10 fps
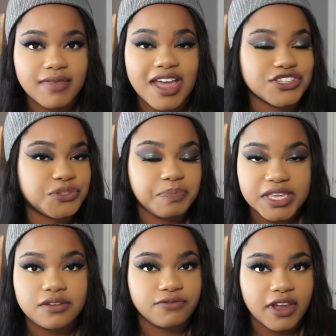I
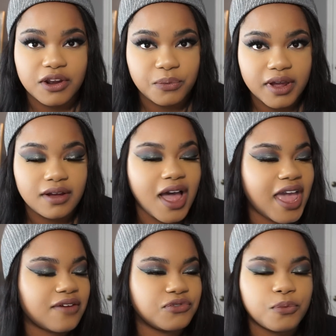speak very well. I
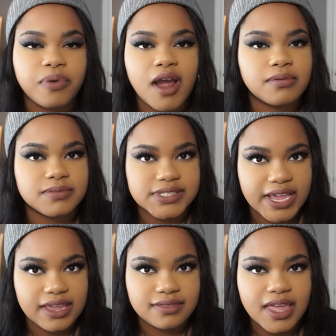have no problem
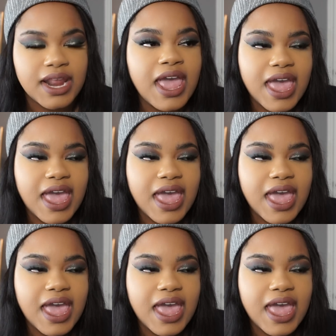saying that.